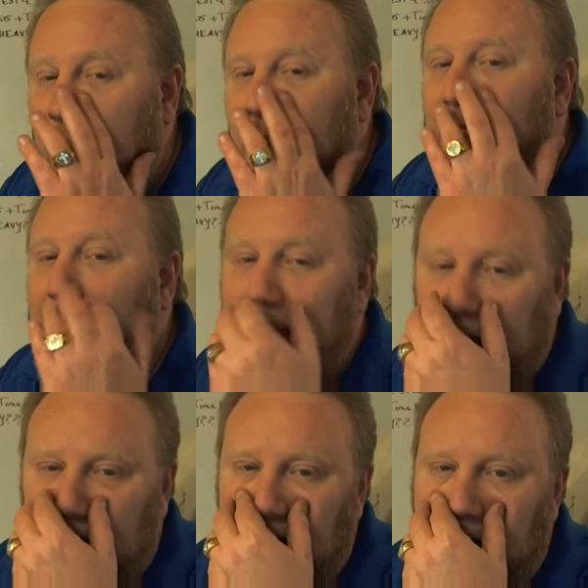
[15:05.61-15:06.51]
let's
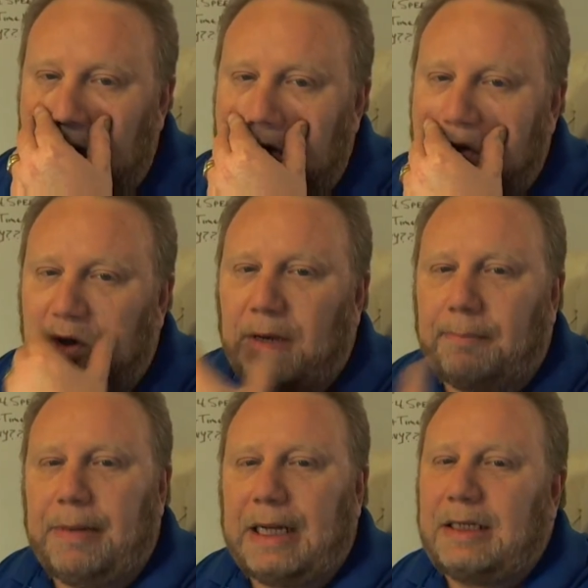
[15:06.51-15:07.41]
say you get a
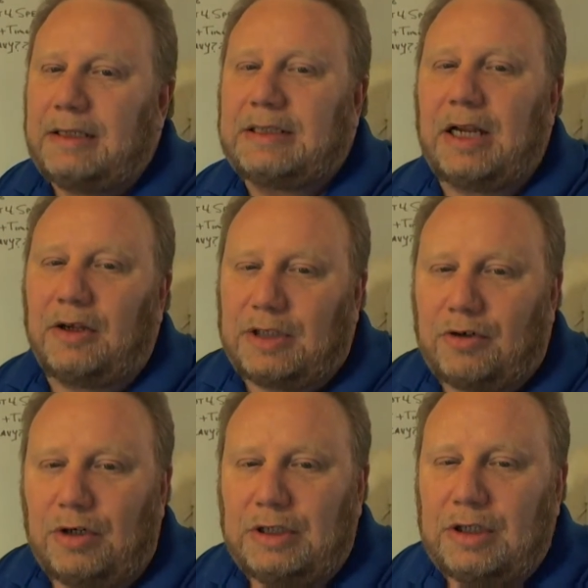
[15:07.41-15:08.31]
big sales
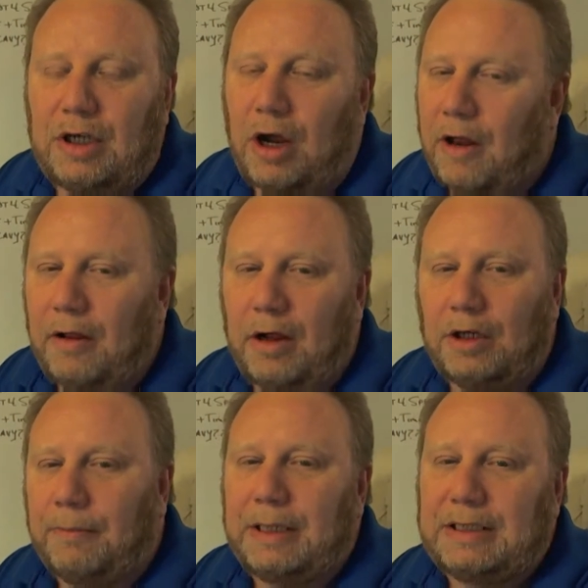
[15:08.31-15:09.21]
increase on
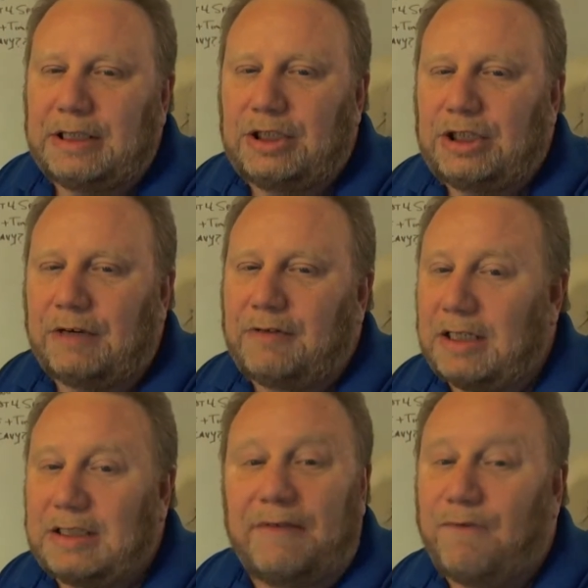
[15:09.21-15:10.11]
your busiest shift,
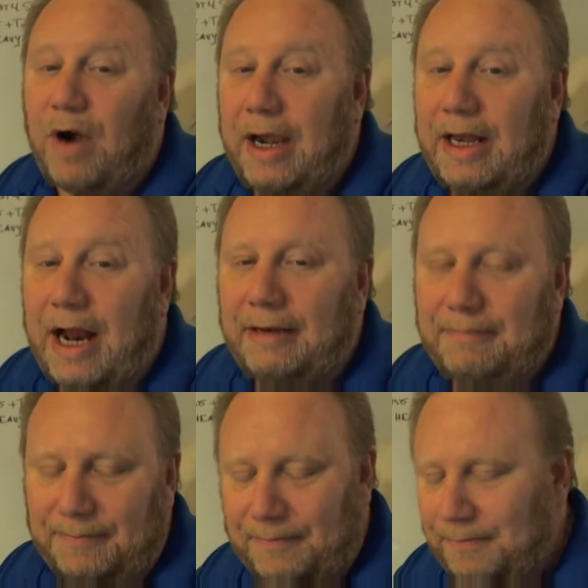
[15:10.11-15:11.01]
let's say Friday night,
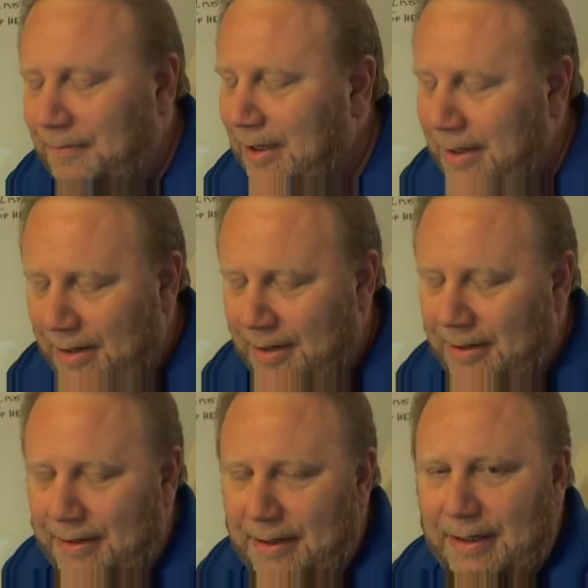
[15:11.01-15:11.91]

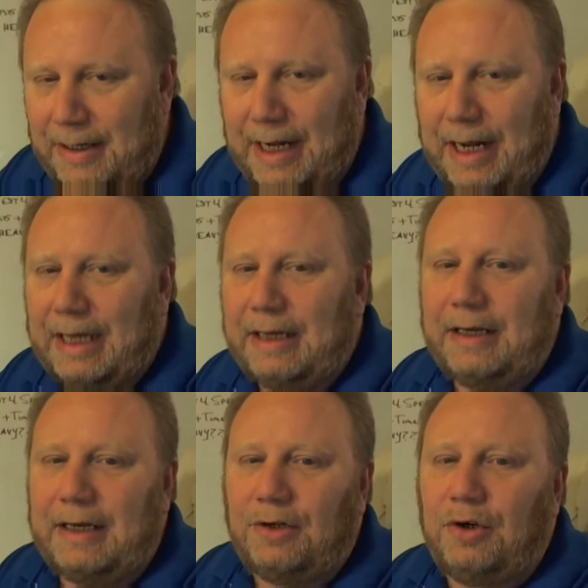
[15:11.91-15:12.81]
and
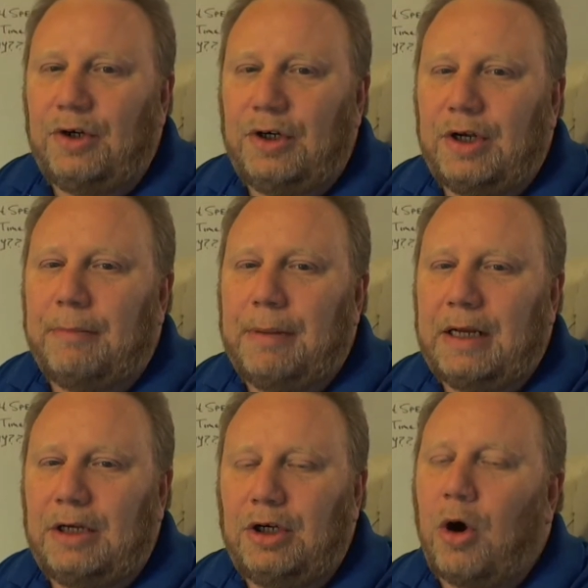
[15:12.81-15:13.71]

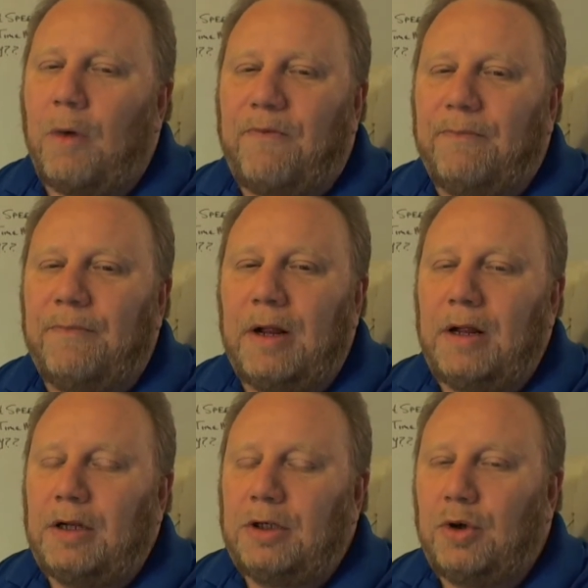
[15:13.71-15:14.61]
you go from
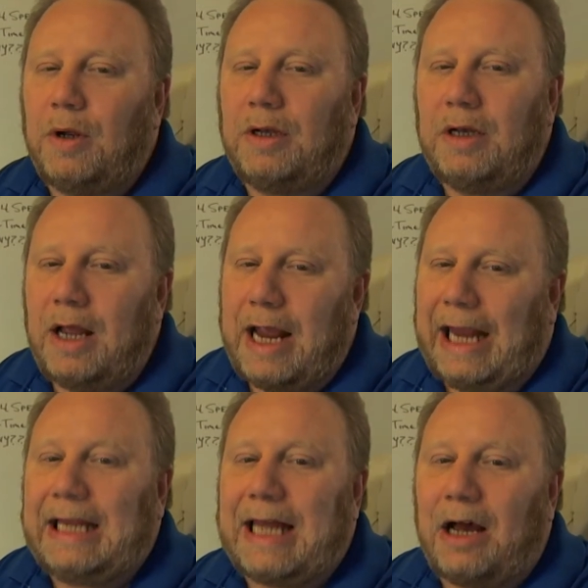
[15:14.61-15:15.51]
doing
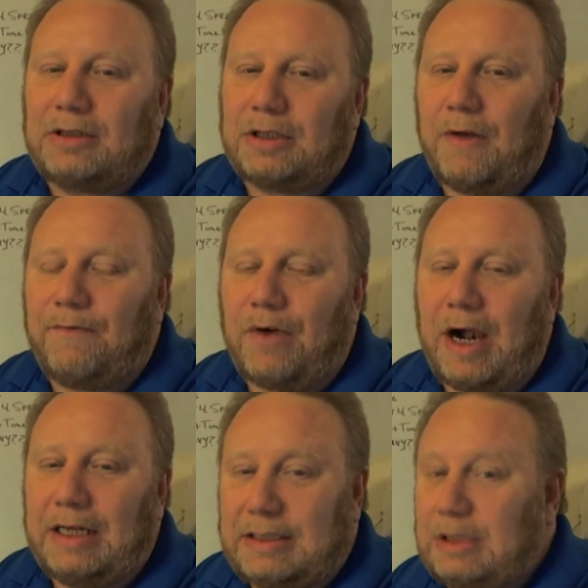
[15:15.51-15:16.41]
8,000 on
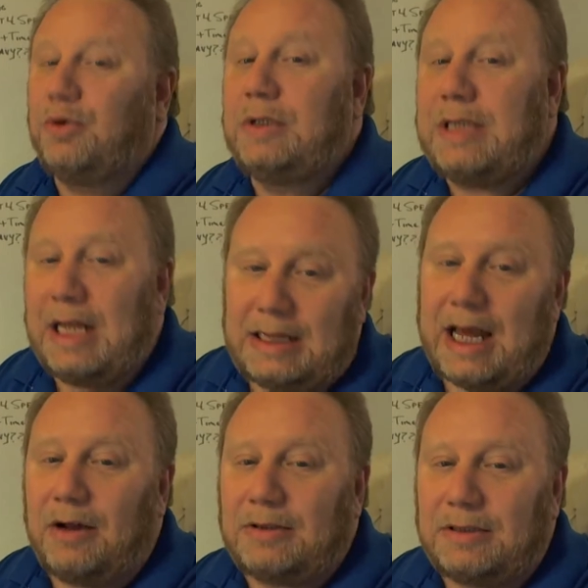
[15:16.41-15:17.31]
Fridays to doing
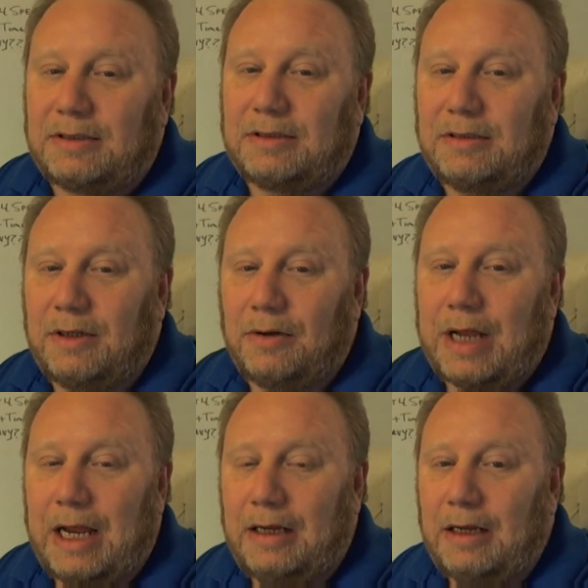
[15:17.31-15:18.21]
10,000.
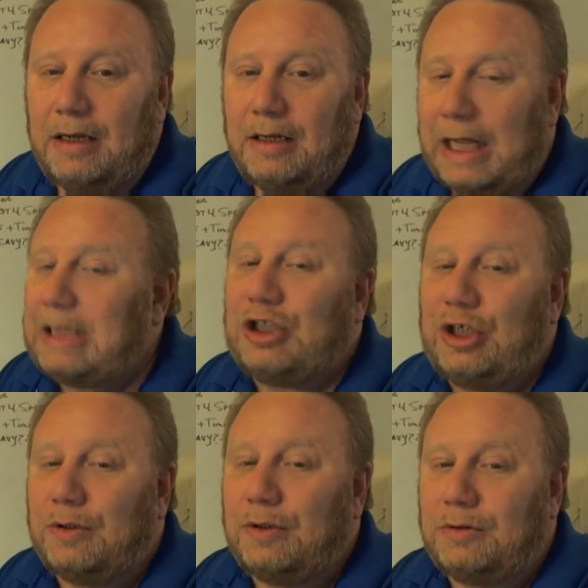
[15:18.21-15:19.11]
Okay, that's
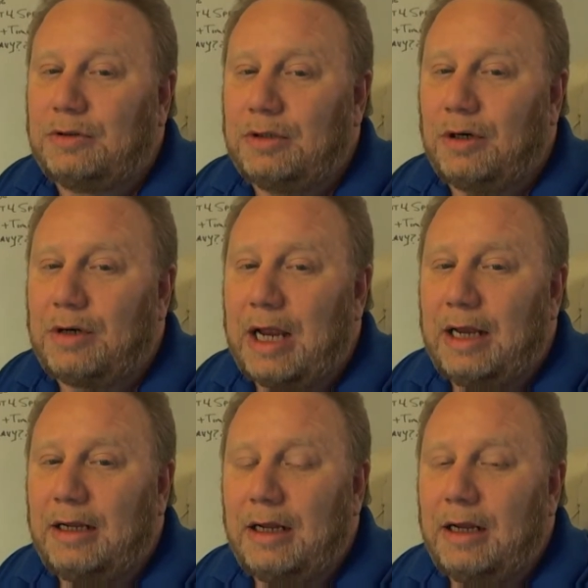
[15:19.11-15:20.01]
huge. Okay,